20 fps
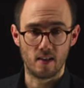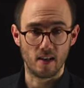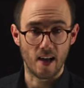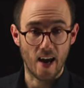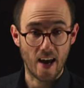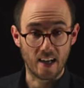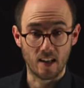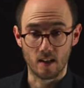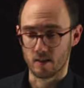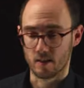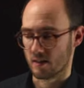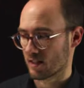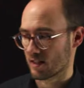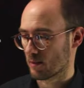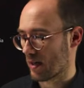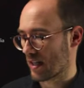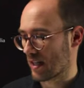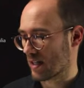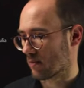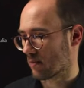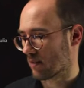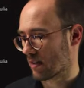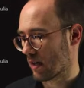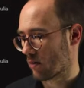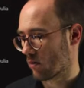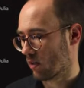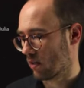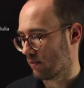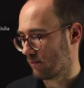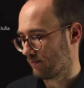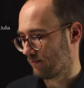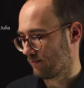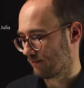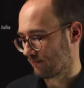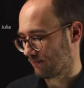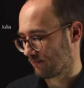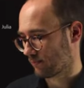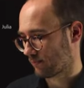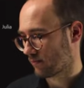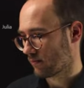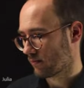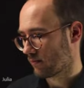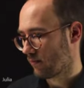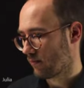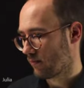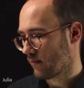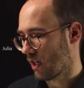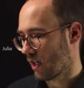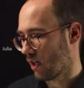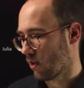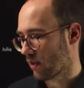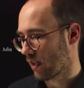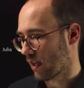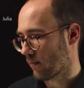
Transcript: angle displacement error. Okay.